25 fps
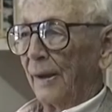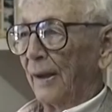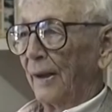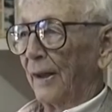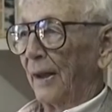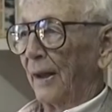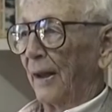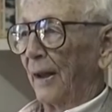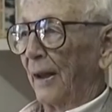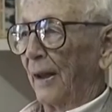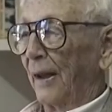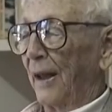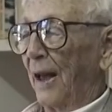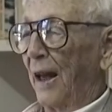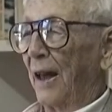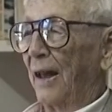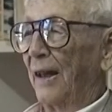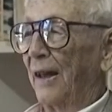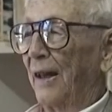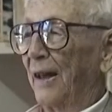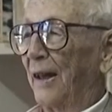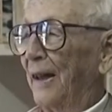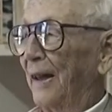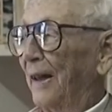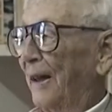And
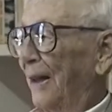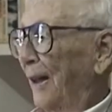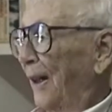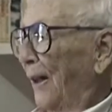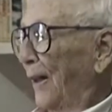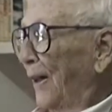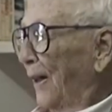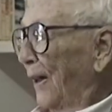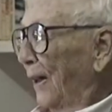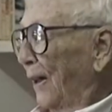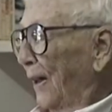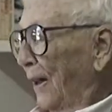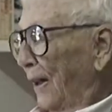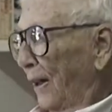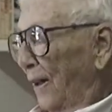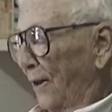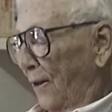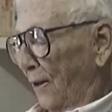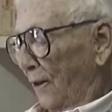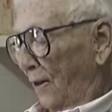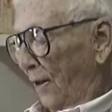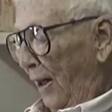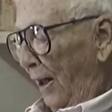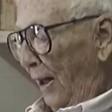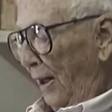and
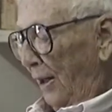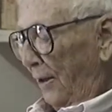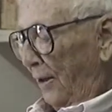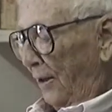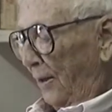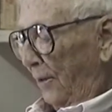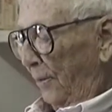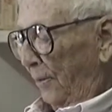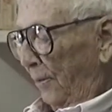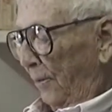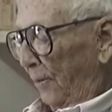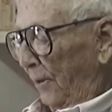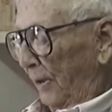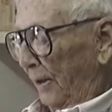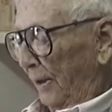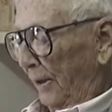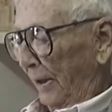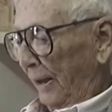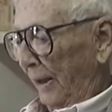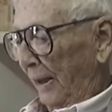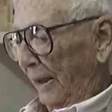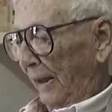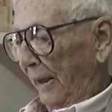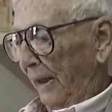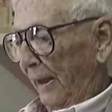Josh, one
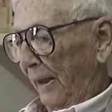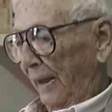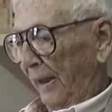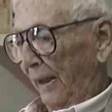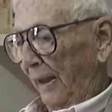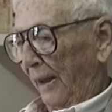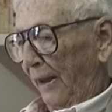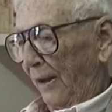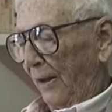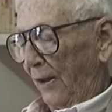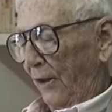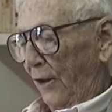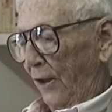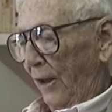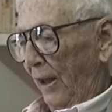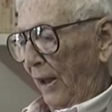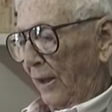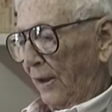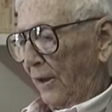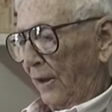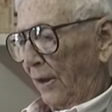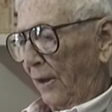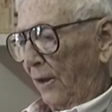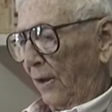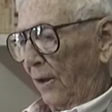day,
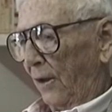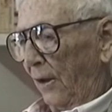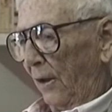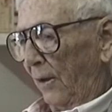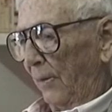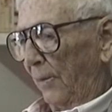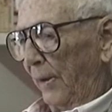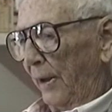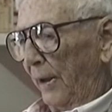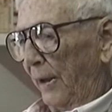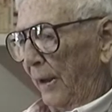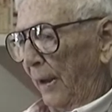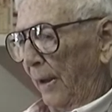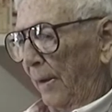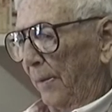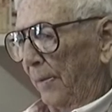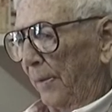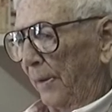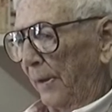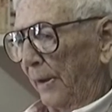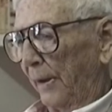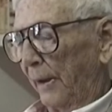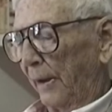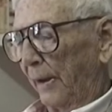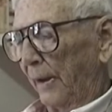Josh called me up
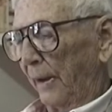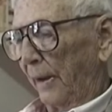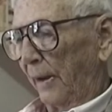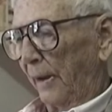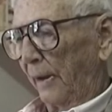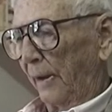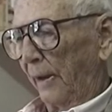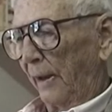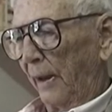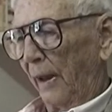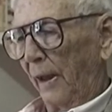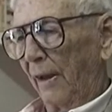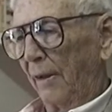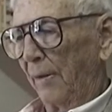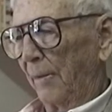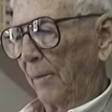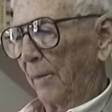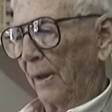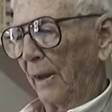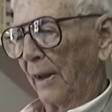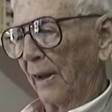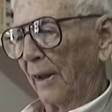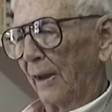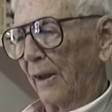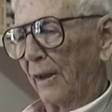and gave
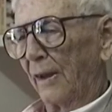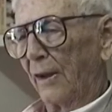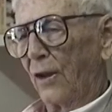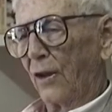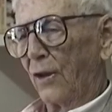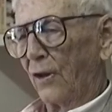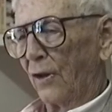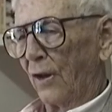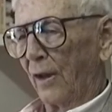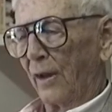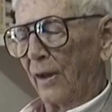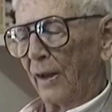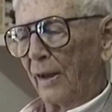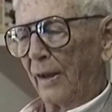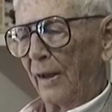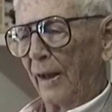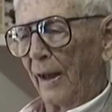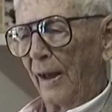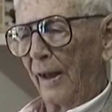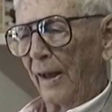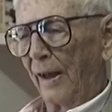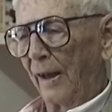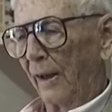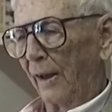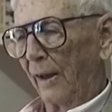me unshirted
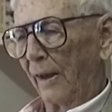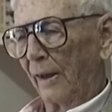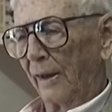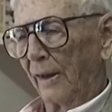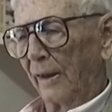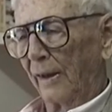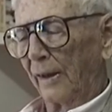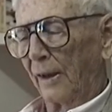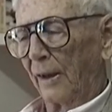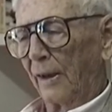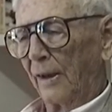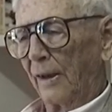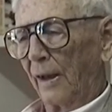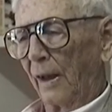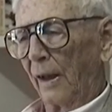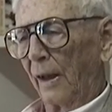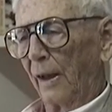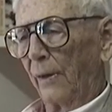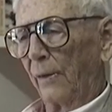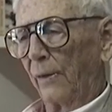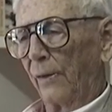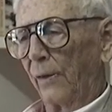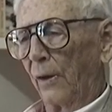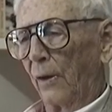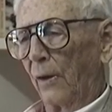hell on the
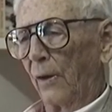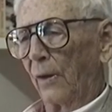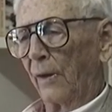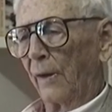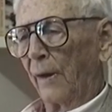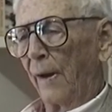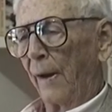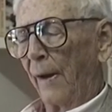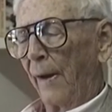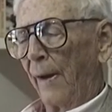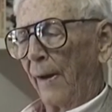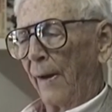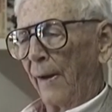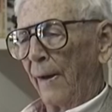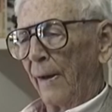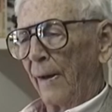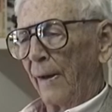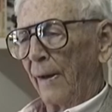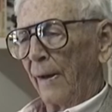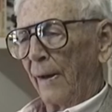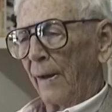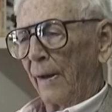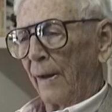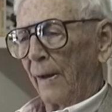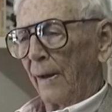telephone
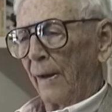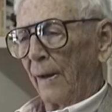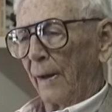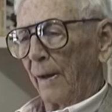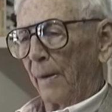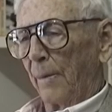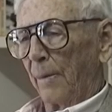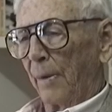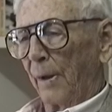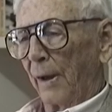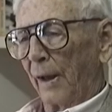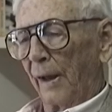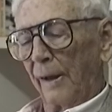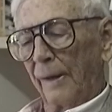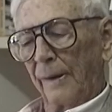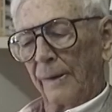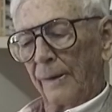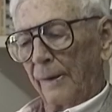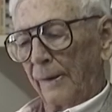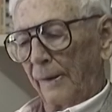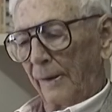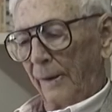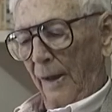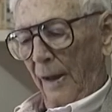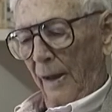about
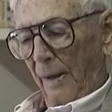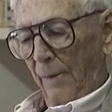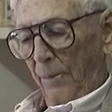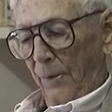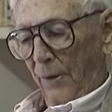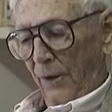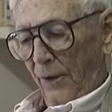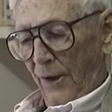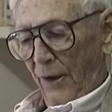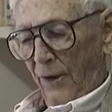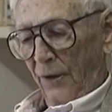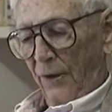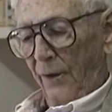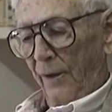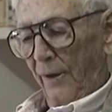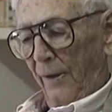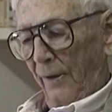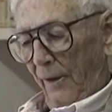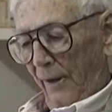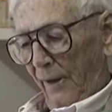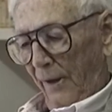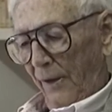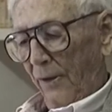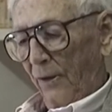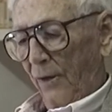our position,
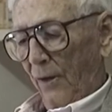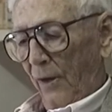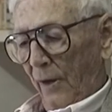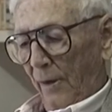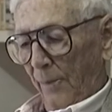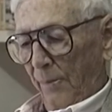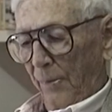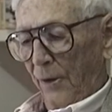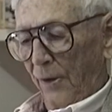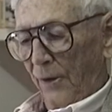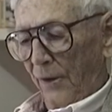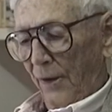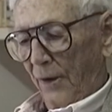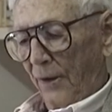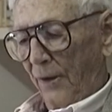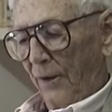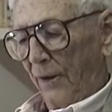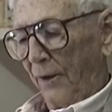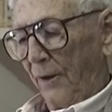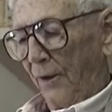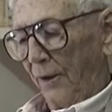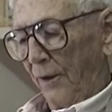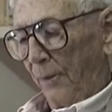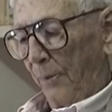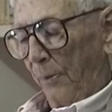editorial
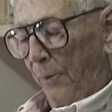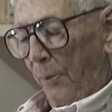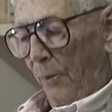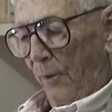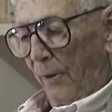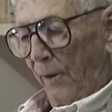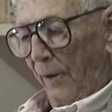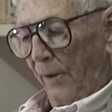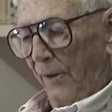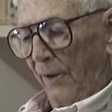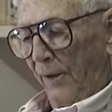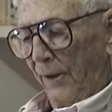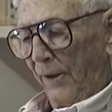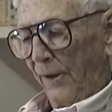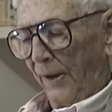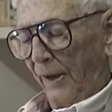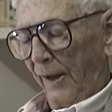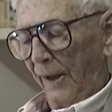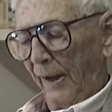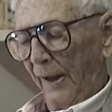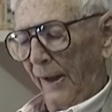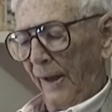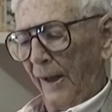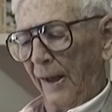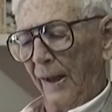position, support of this
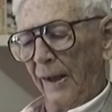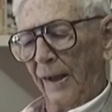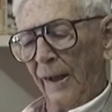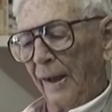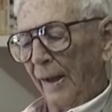thing. He